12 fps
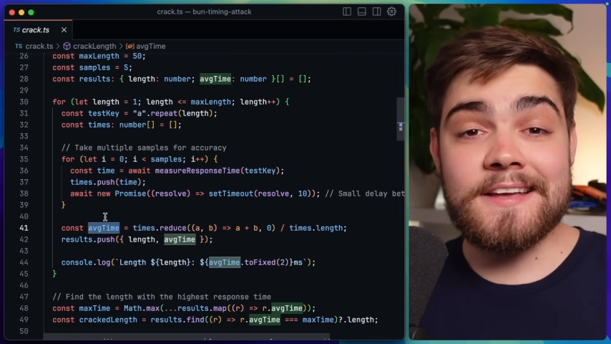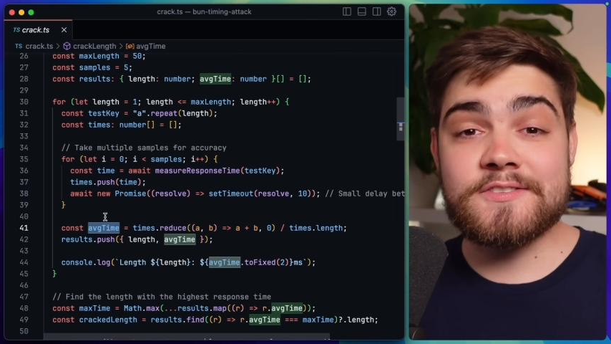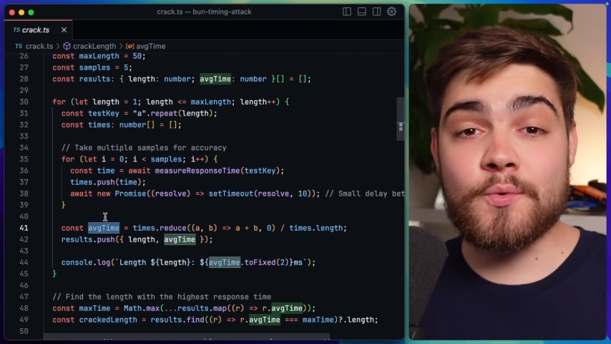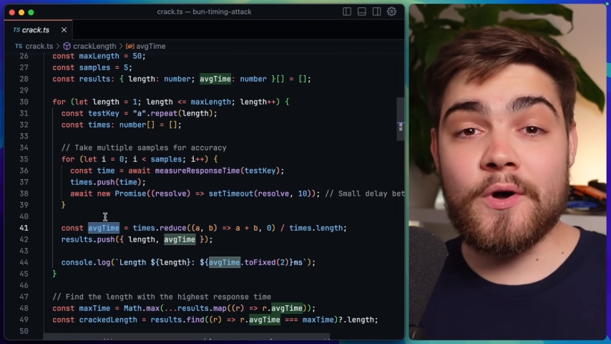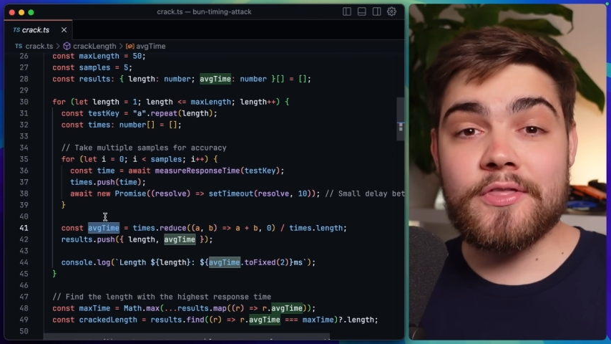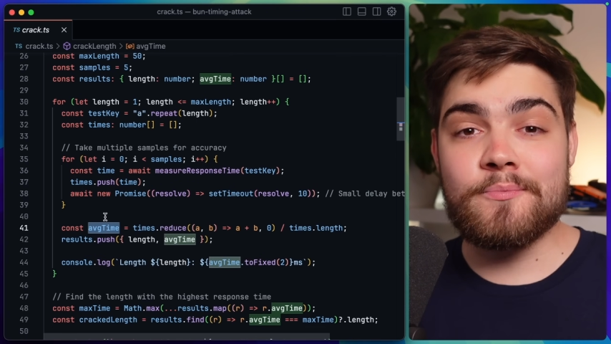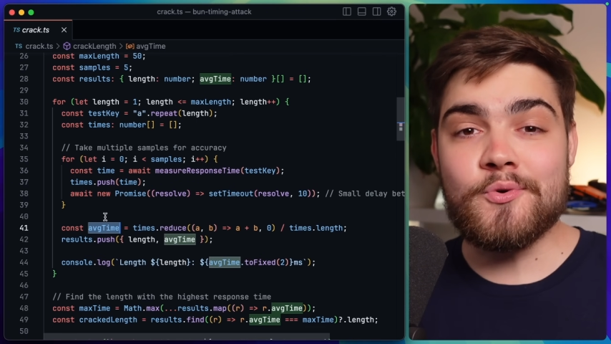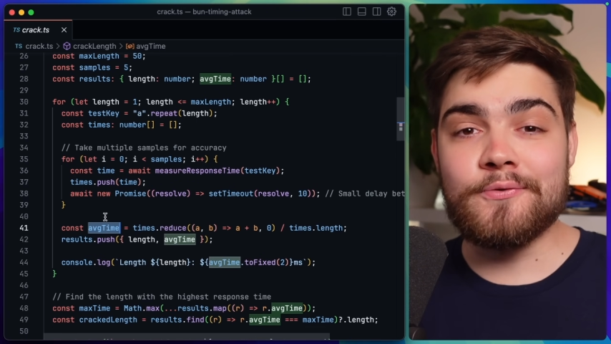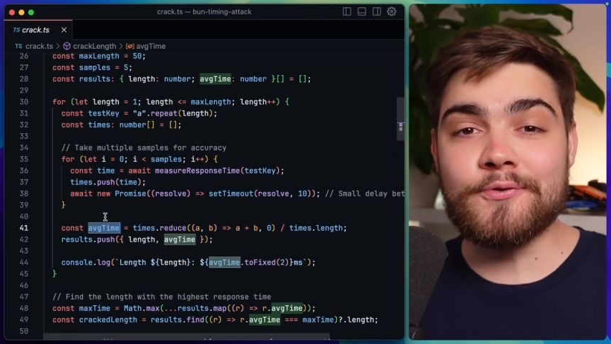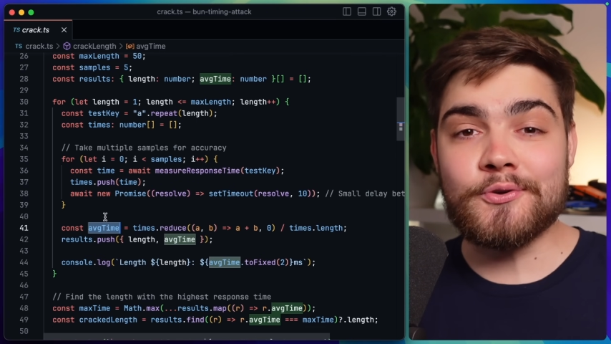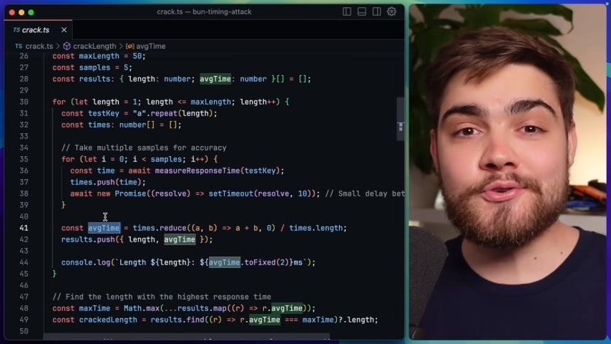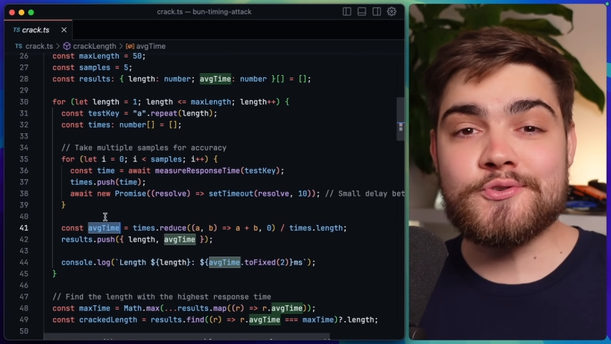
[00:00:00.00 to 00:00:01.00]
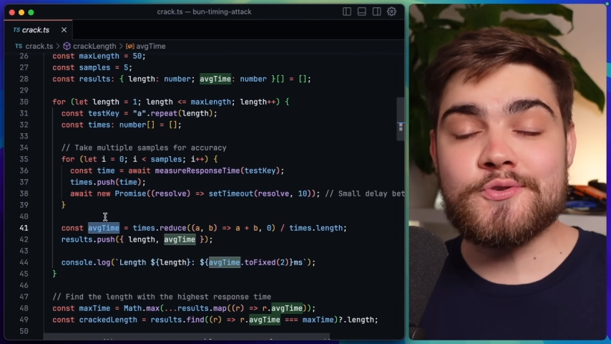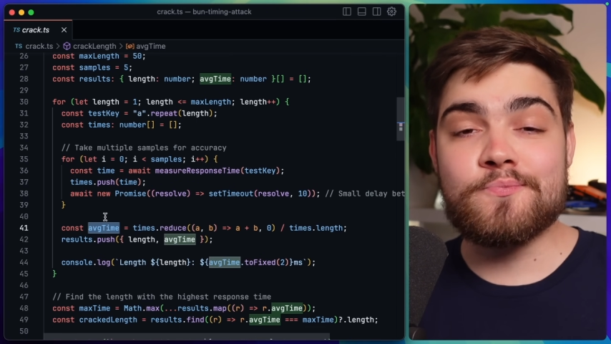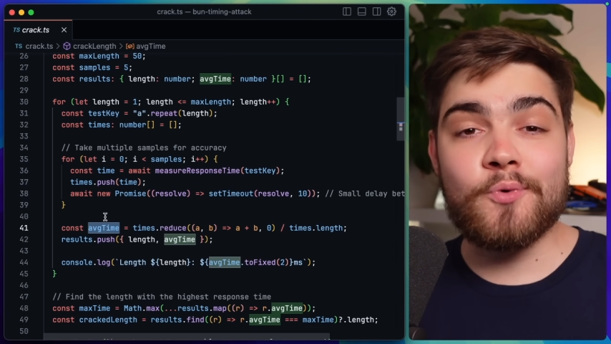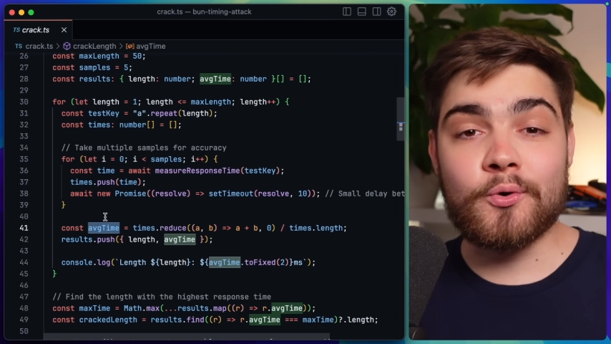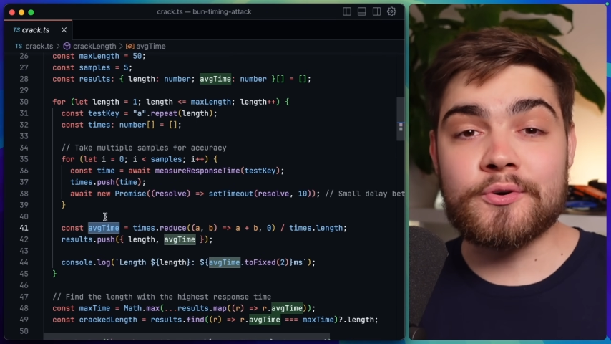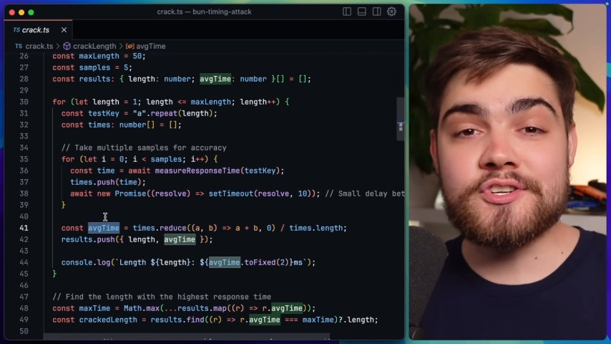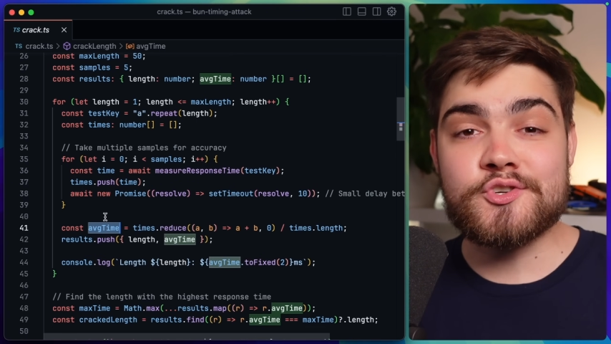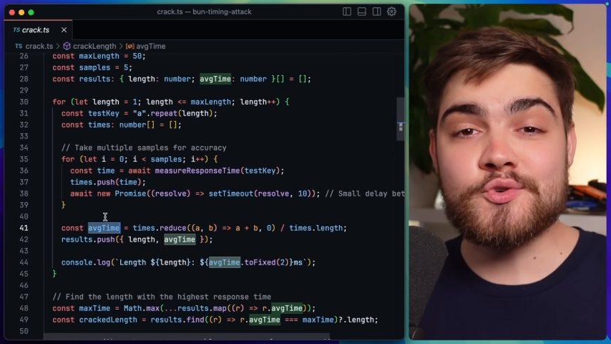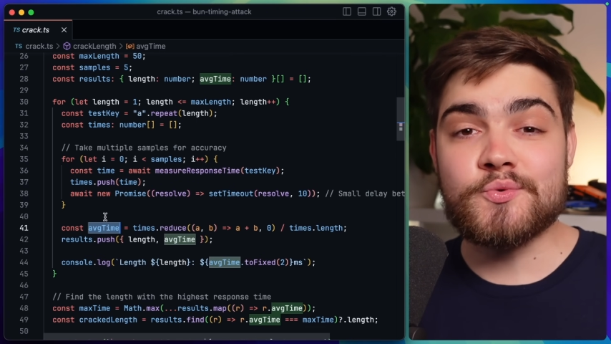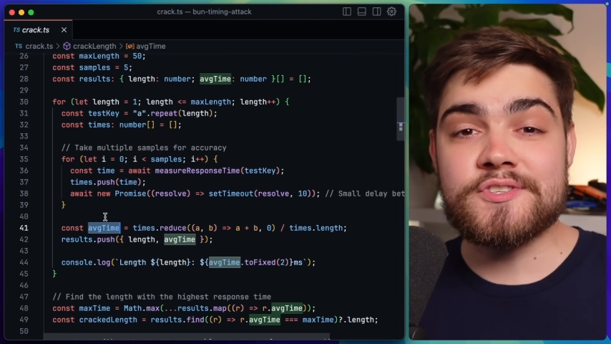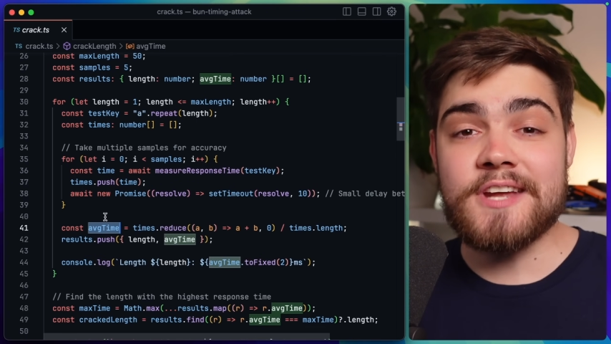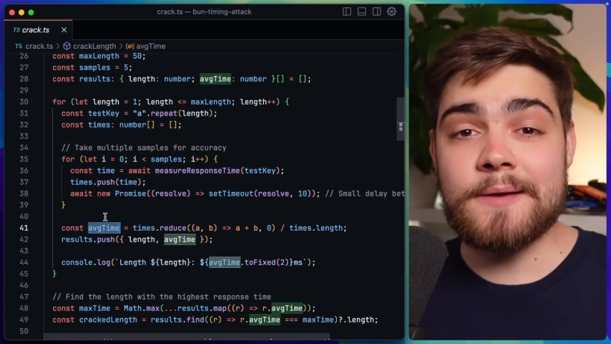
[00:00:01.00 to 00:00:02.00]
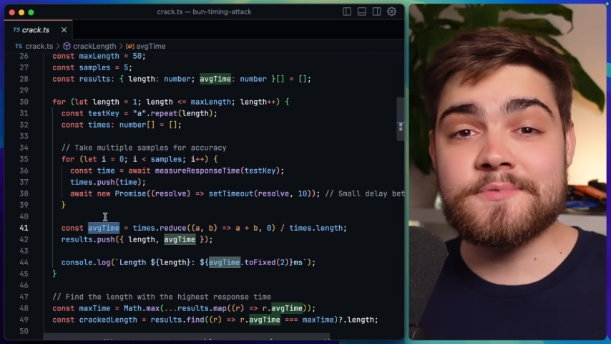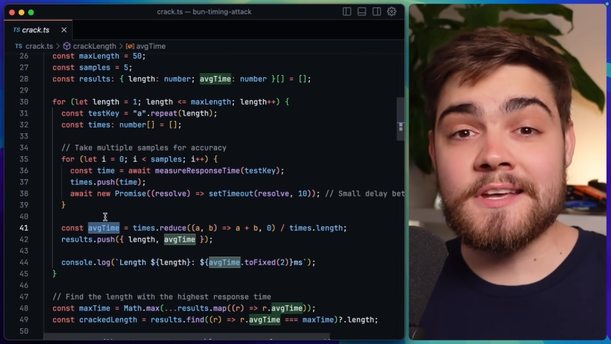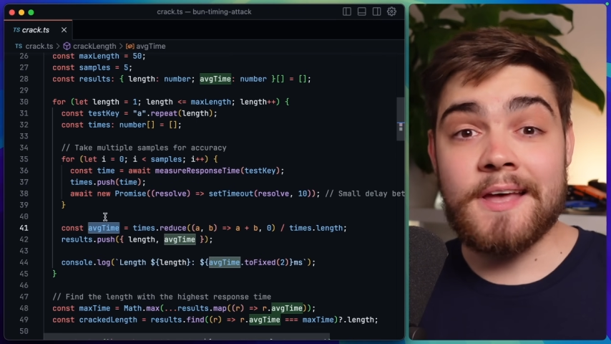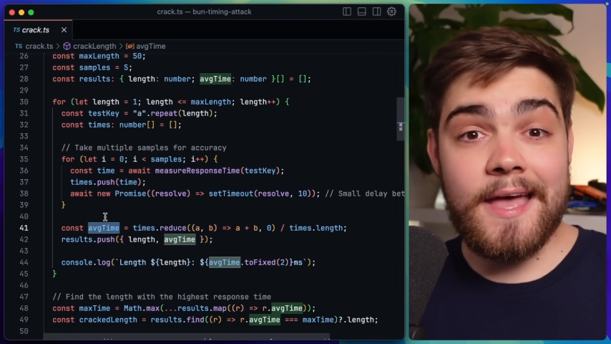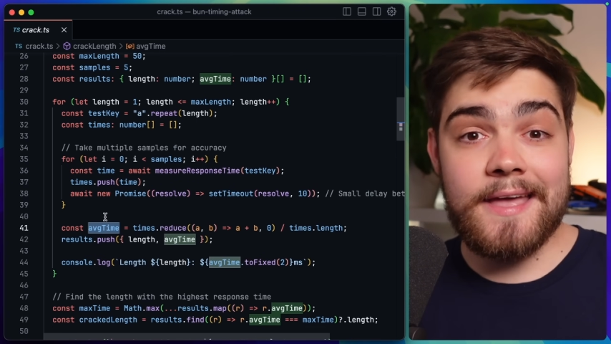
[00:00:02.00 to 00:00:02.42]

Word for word: is the one that moved on to do more additional steps,